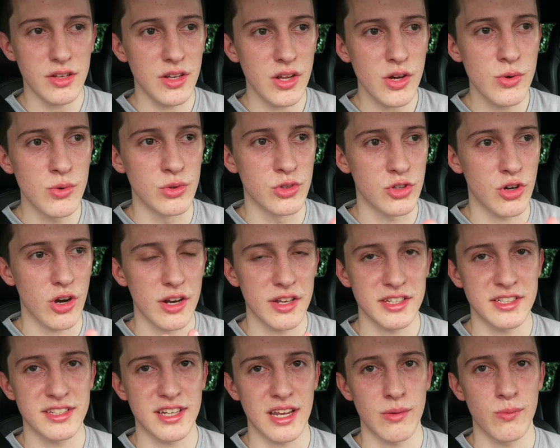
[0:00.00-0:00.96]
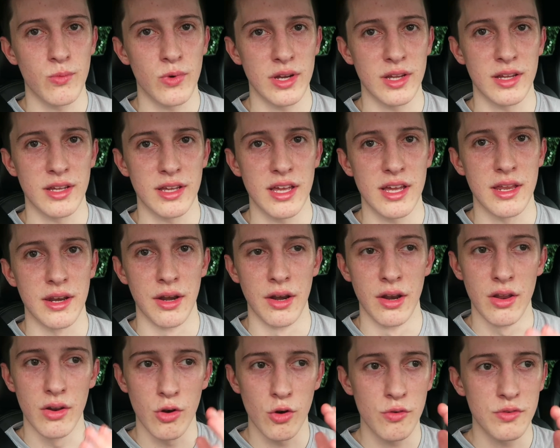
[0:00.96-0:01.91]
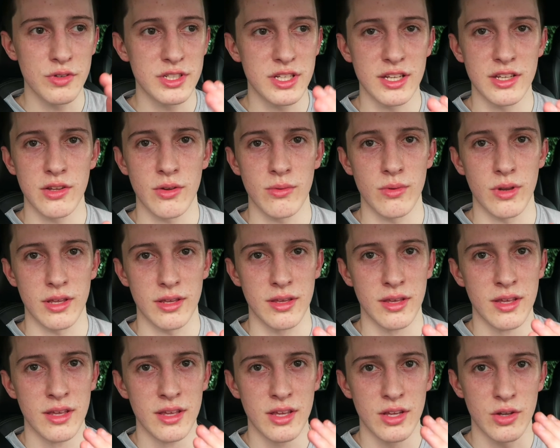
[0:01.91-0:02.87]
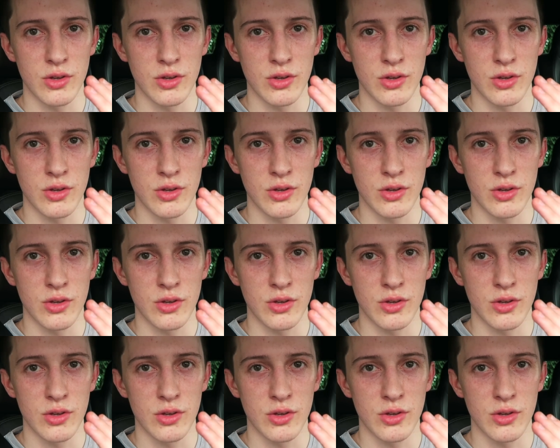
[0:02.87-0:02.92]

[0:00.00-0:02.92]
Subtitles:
no, try the same weight again. Obviously don't like